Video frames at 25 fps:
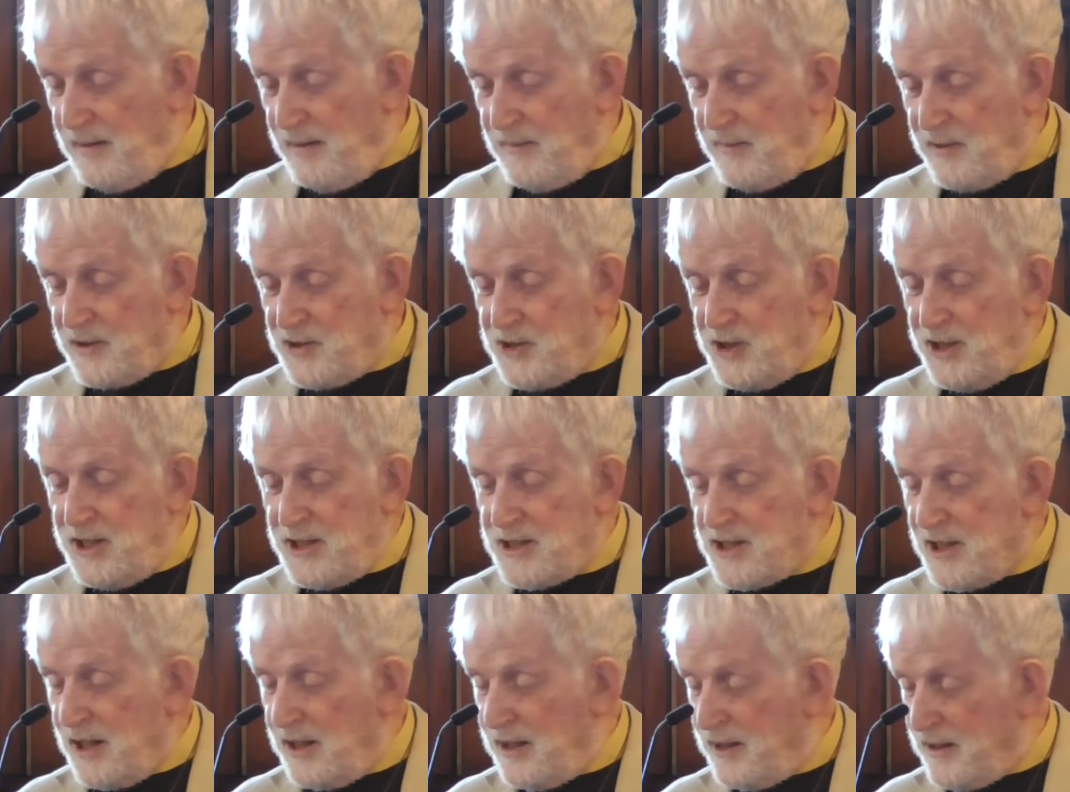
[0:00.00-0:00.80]
but she
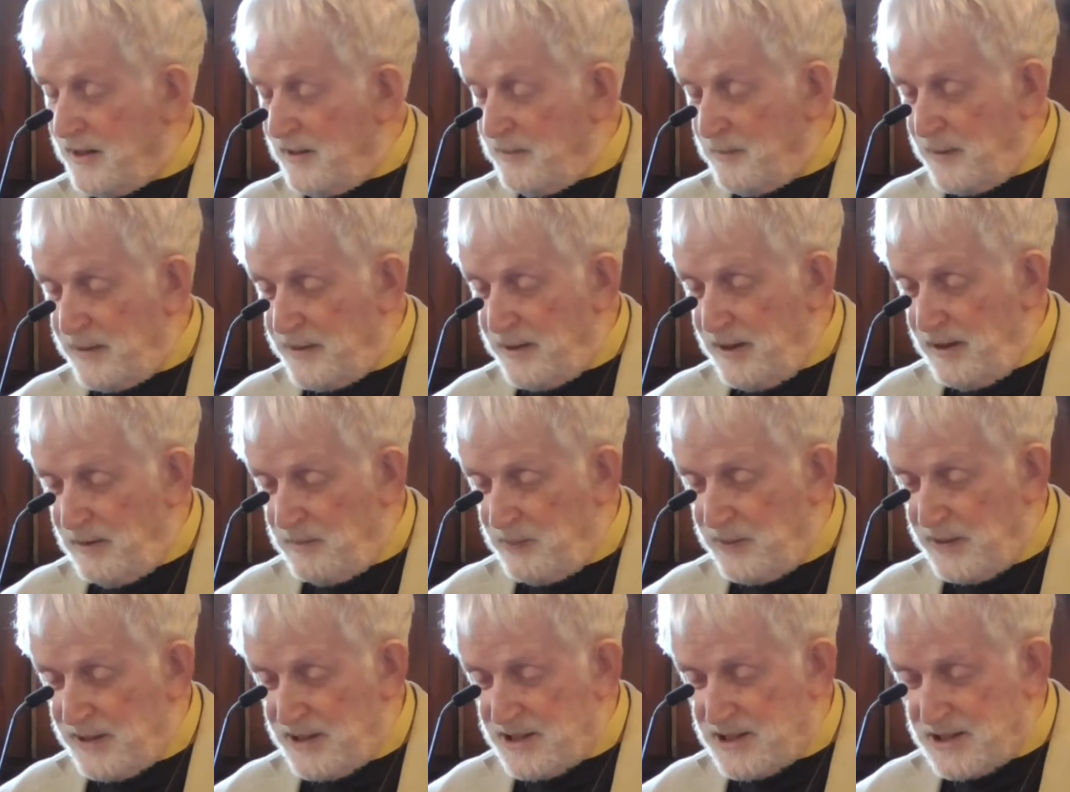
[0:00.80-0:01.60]
is going to give me no
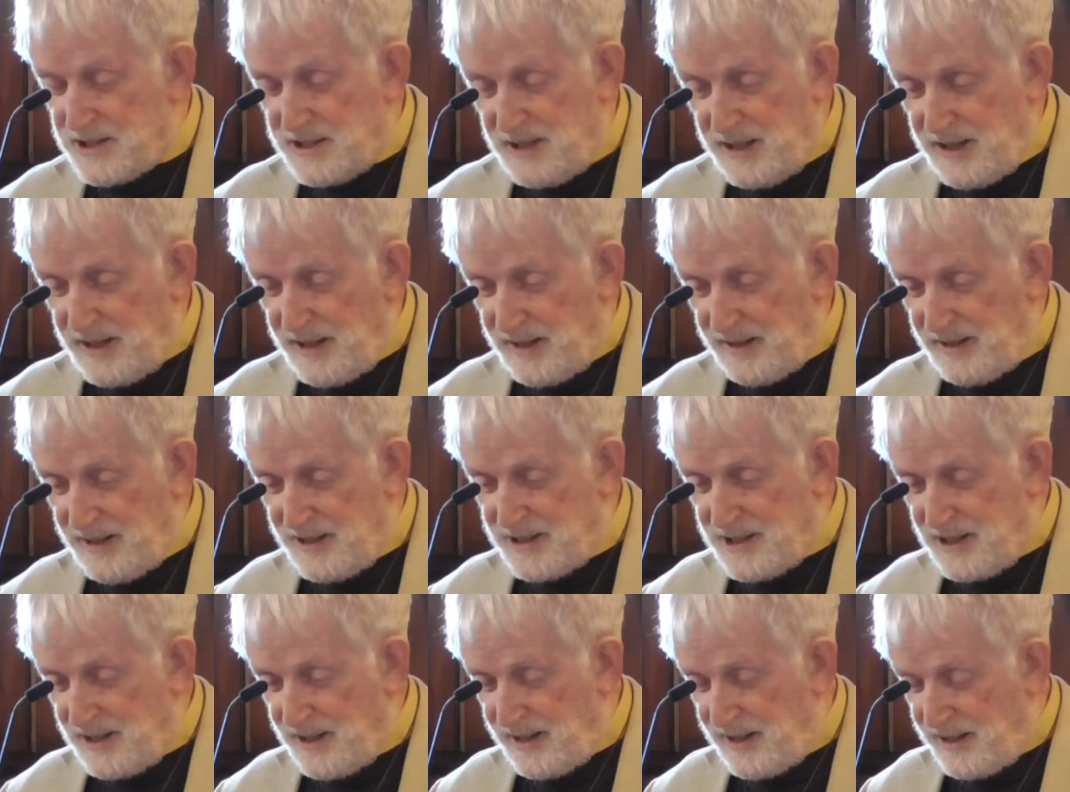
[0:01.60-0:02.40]
peace
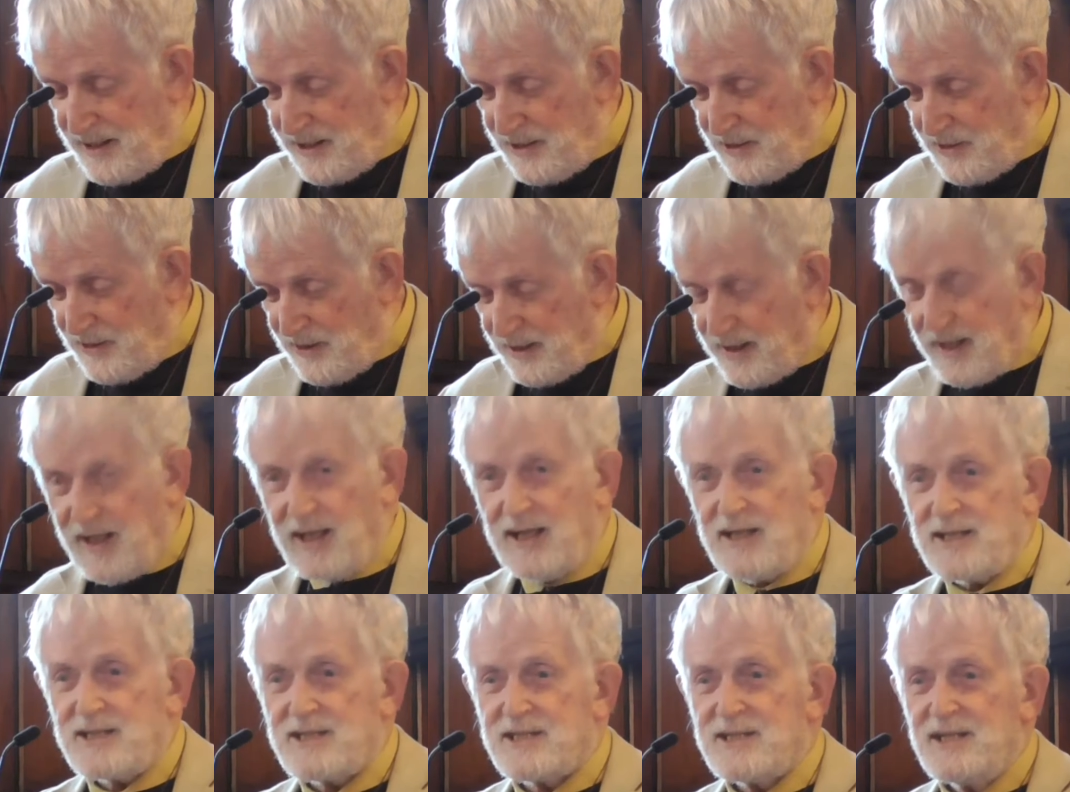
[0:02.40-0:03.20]
unless I hear her
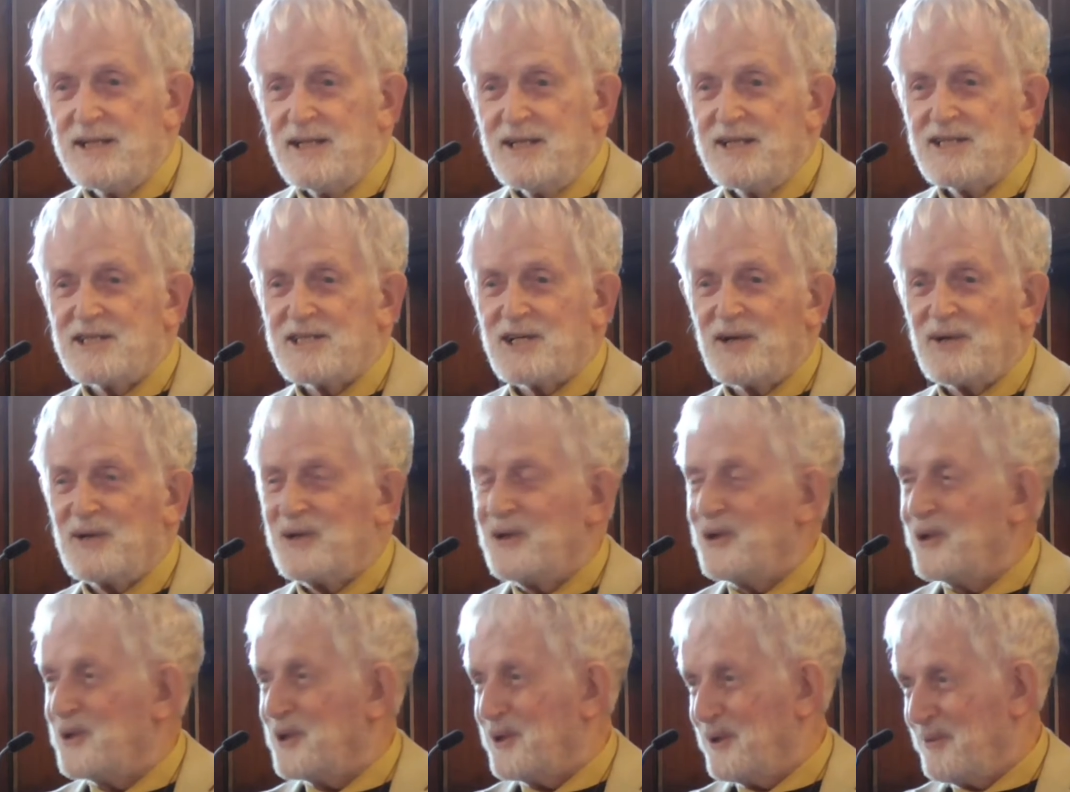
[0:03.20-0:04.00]
case." And so he
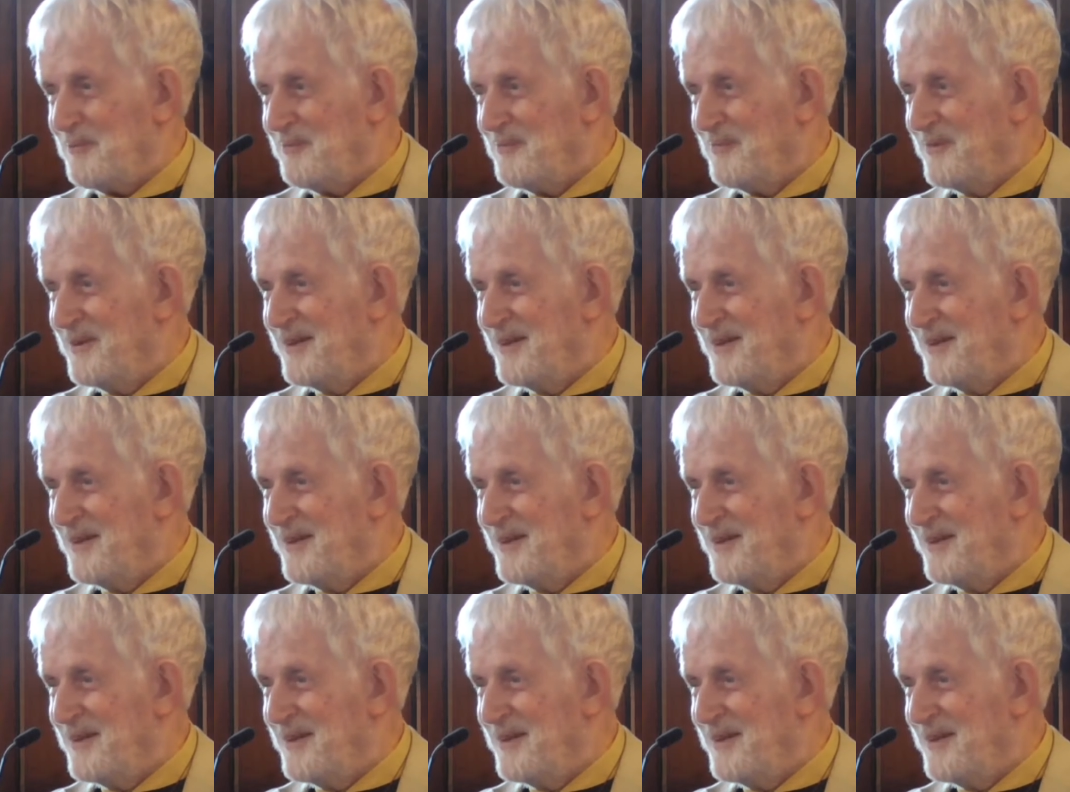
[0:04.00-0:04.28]
heard it.